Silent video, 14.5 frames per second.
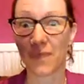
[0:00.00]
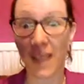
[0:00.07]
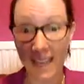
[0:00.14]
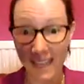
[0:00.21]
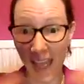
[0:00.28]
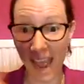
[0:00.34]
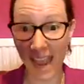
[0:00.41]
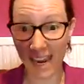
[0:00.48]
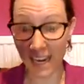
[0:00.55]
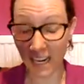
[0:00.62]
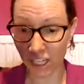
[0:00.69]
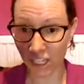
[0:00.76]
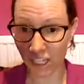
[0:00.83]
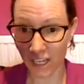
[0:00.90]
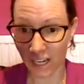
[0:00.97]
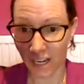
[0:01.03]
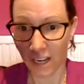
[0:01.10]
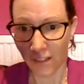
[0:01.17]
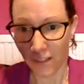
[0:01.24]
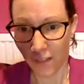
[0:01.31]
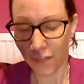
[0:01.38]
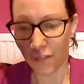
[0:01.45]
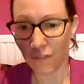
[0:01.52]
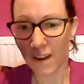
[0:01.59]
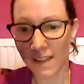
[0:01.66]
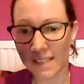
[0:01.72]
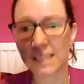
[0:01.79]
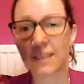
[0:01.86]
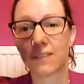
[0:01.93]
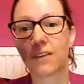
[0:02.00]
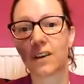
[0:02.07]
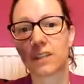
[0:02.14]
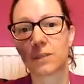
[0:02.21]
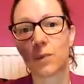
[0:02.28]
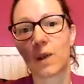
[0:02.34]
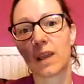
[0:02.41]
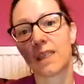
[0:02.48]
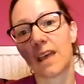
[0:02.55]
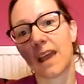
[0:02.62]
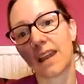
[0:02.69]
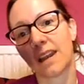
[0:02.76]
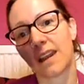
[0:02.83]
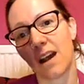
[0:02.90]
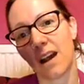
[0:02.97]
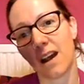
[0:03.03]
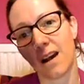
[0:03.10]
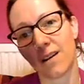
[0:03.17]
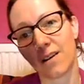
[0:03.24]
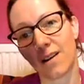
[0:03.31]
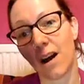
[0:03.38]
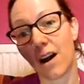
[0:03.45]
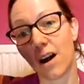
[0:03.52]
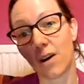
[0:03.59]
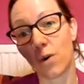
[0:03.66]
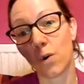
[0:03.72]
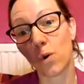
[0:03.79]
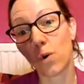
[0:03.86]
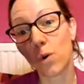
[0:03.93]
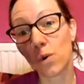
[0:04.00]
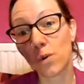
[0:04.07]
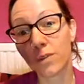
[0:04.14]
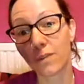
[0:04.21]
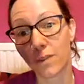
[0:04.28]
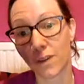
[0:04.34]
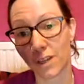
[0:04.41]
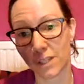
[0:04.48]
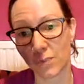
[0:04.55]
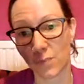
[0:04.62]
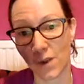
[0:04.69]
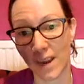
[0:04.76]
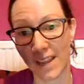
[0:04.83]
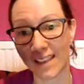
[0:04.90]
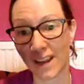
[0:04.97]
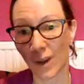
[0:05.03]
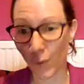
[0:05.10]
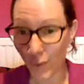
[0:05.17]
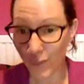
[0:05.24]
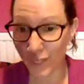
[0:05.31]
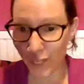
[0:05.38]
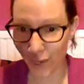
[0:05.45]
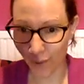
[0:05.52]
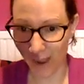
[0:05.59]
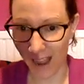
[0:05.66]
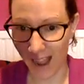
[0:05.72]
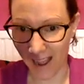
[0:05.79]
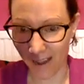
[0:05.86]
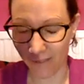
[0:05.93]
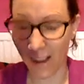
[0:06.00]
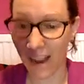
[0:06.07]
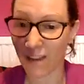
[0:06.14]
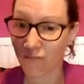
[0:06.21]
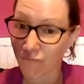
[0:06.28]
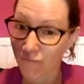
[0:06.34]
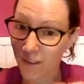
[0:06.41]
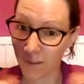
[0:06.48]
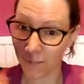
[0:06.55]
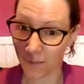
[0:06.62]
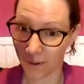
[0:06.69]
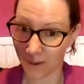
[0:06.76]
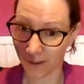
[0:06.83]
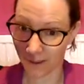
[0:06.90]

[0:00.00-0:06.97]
cage. The thoracic vertebrae then are all the vertebrae that also have a rib